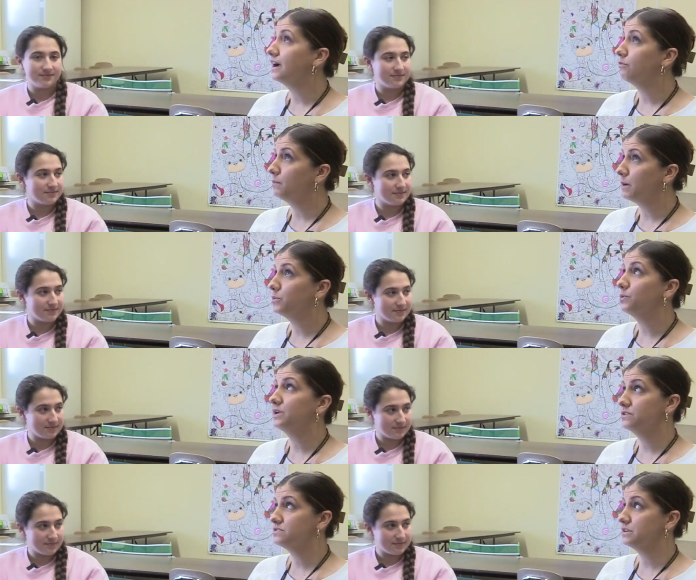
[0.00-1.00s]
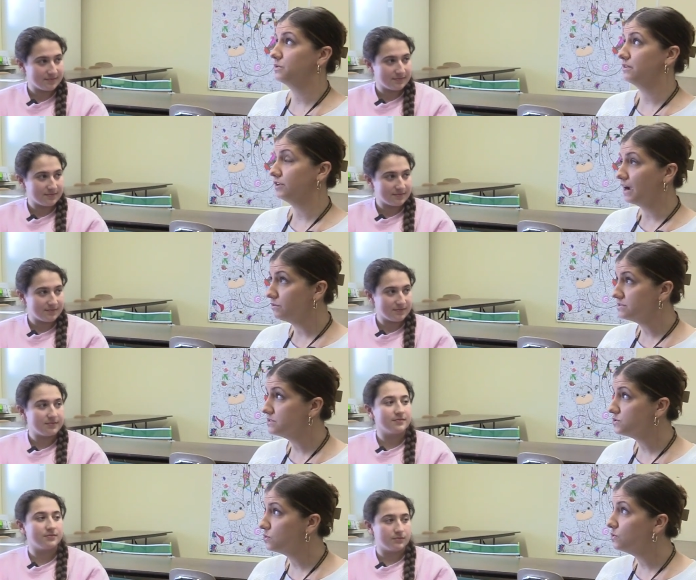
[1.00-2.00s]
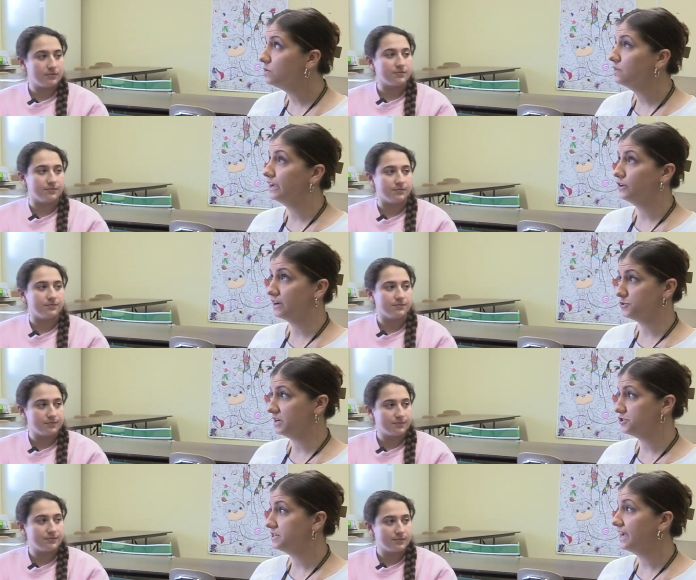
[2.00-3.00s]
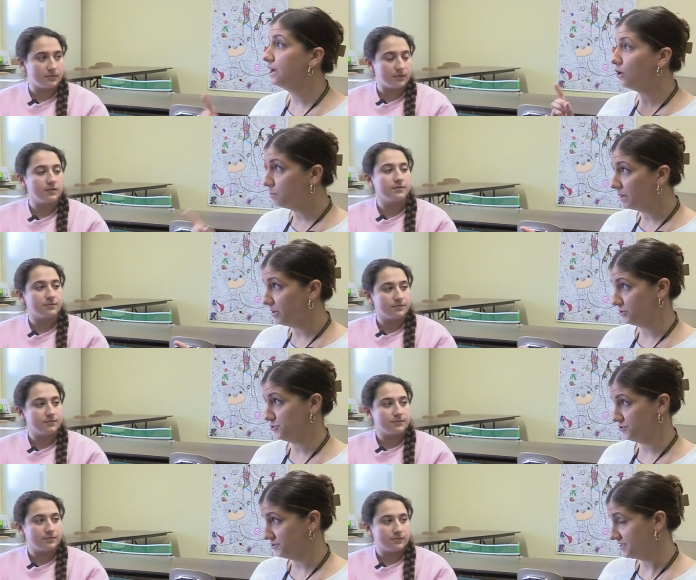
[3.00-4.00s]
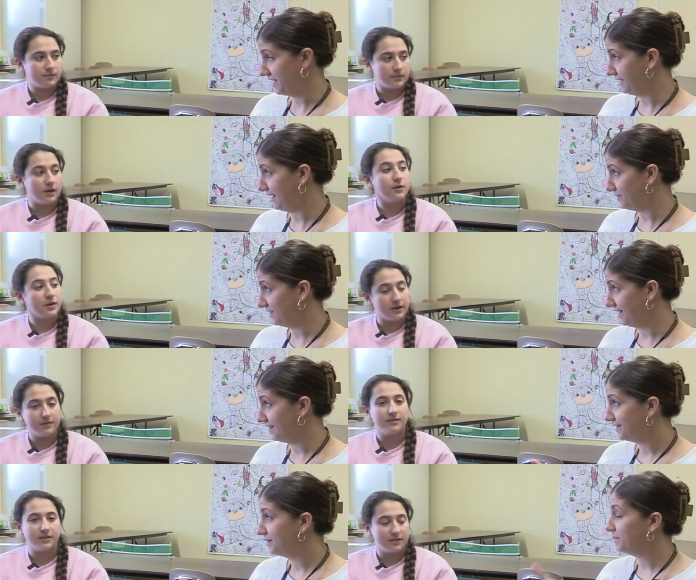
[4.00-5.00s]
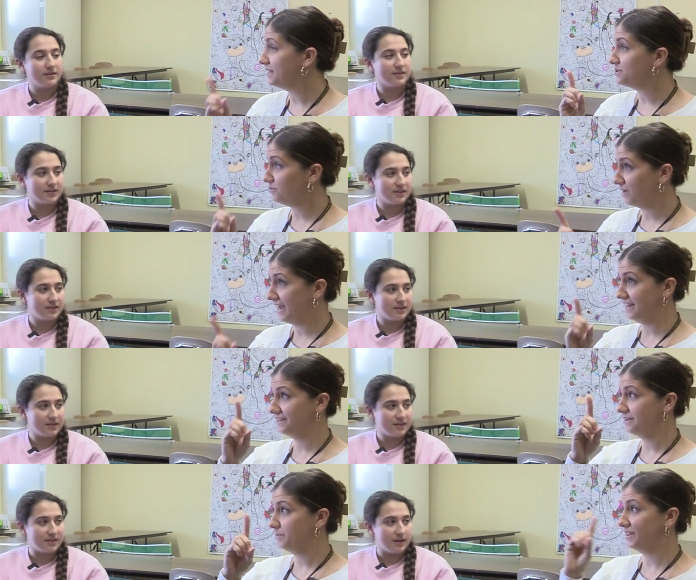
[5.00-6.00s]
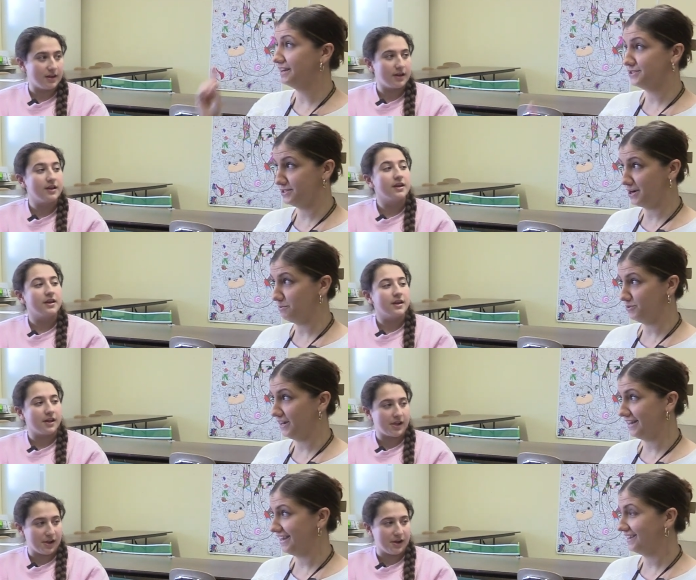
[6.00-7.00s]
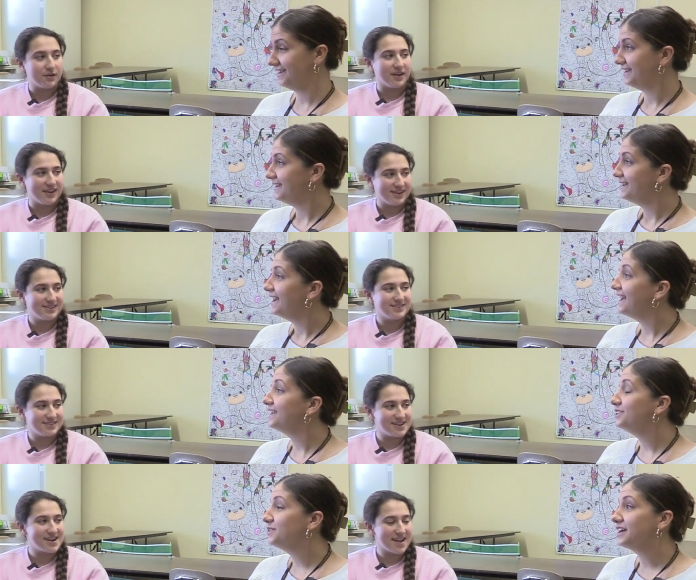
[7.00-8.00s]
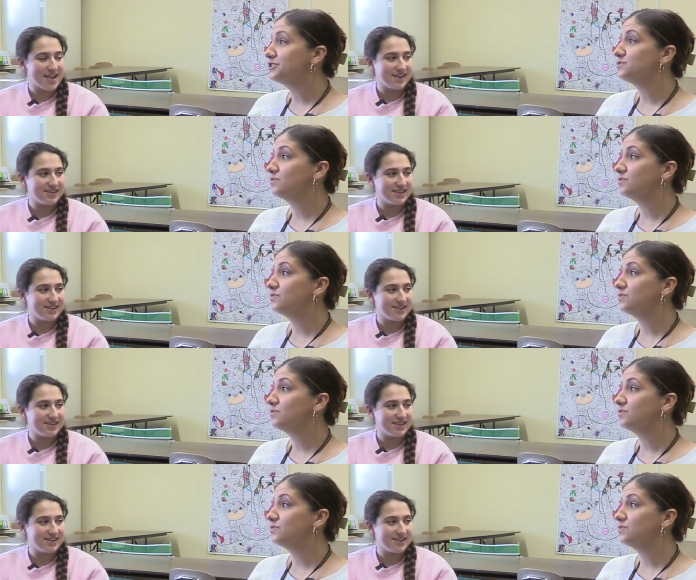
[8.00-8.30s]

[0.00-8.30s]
Speaker 1: I remember we used it whenever I was in school, like graduation day. All my pictures are taken okay. there because it rained, but then it stopped raining. Okay. And you guys